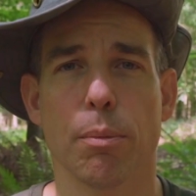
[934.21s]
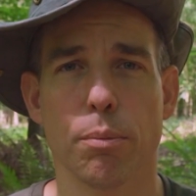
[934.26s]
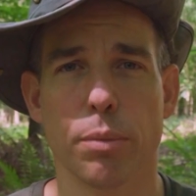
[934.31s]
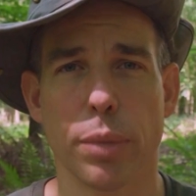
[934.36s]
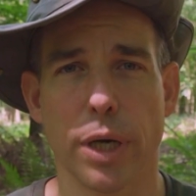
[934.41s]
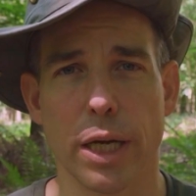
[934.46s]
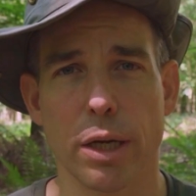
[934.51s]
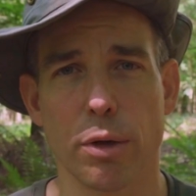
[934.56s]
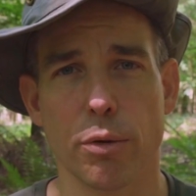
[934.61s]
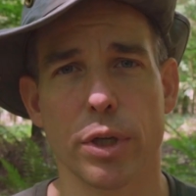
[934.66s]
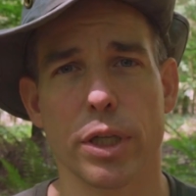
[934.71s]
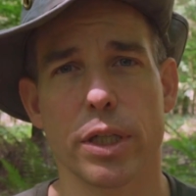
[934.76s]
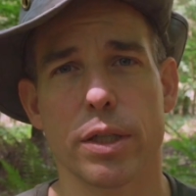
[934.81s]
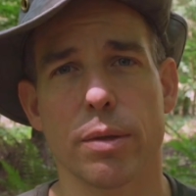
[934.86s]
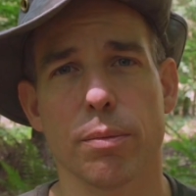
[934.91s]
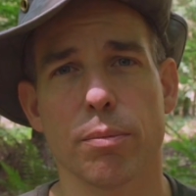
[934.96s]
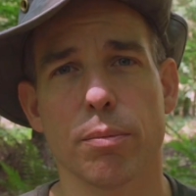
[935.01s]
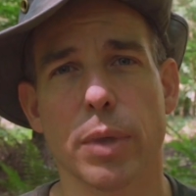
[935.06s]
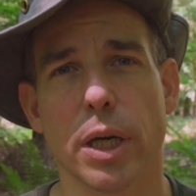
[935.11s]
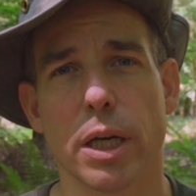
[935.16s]
binaries
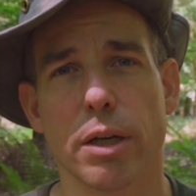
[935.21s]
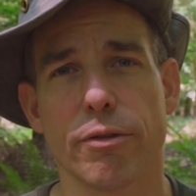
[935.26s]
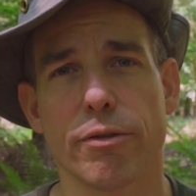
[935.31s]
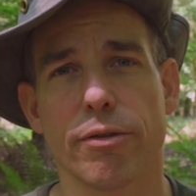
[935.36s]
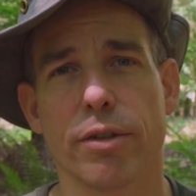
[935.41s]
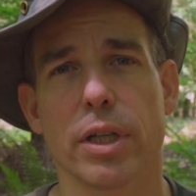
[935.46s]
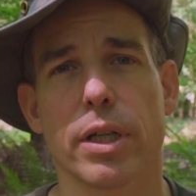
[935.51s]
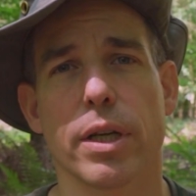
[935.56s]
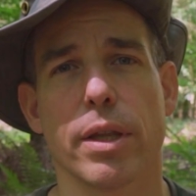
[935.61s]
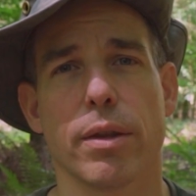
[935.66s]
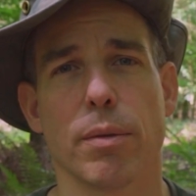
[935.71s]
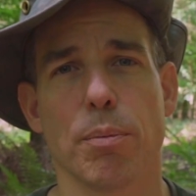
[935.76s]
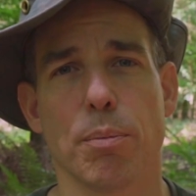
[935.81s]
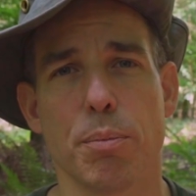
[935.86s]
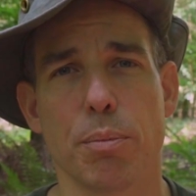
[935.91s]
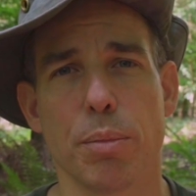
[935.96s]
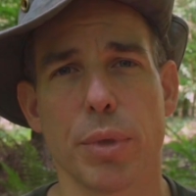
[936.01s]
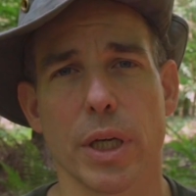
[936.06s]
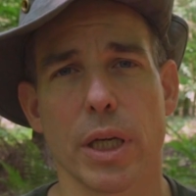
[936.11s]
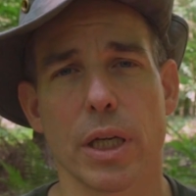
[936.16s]
by far the
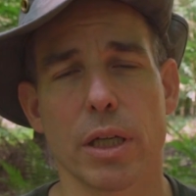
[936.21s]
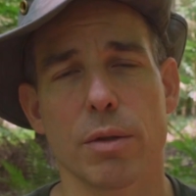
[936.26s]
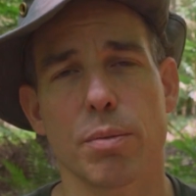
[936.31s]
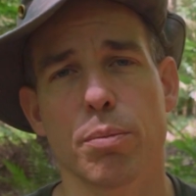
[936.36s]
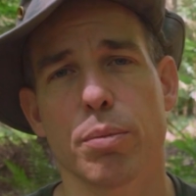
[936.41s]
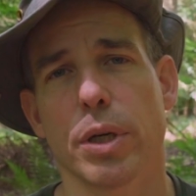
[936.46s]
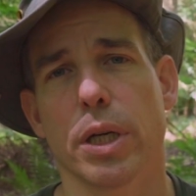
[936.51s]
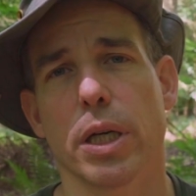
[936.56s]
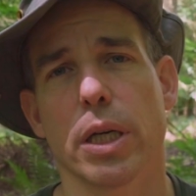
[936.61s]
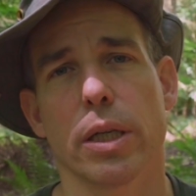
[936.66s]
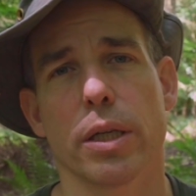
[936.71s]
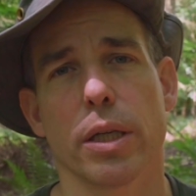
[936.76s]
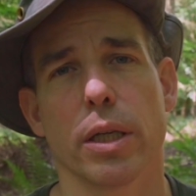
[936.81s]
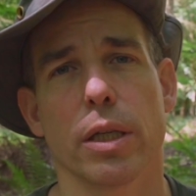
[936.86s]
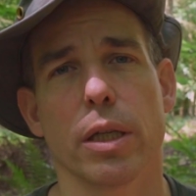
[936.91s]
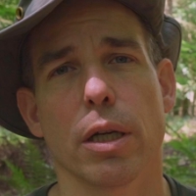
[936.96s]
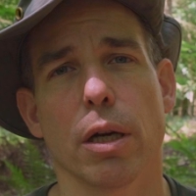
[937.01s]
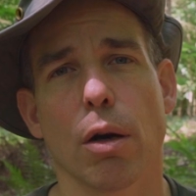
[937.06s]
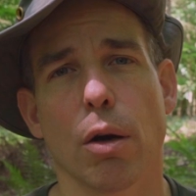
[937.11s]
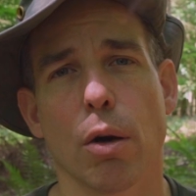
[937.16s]
biggest part
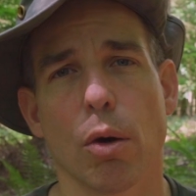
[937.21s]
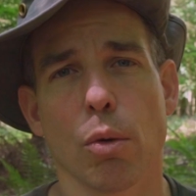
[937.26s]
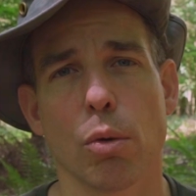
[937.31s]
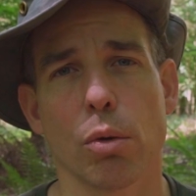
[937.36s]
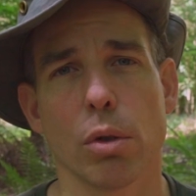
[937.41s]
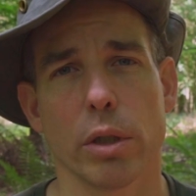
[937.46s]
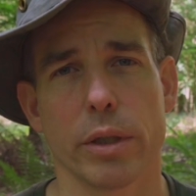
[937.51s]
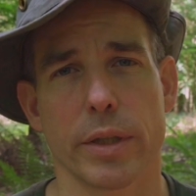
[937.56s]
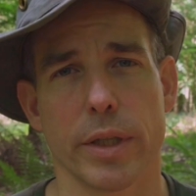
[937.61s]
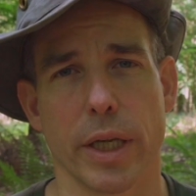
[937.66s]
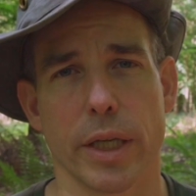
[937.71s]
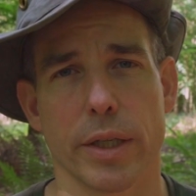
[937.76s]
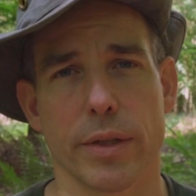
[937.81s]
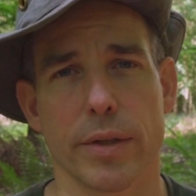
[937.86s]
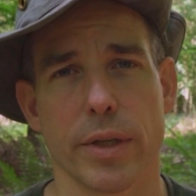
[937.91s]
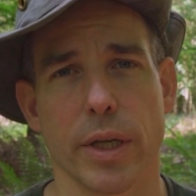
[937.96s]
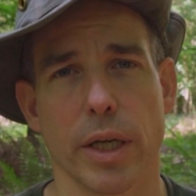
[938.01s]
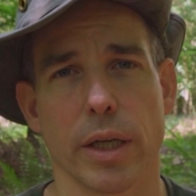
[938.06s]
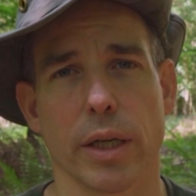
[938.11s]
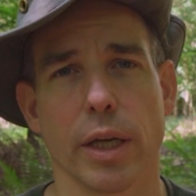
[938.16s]
in your whole tech
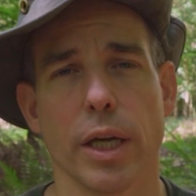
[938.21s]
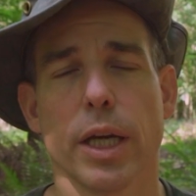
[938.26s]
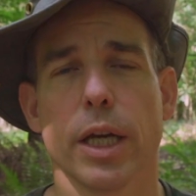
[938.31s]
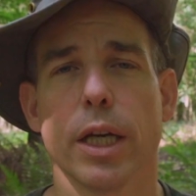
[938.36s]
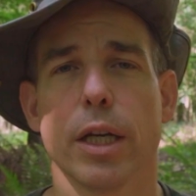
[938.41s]
stack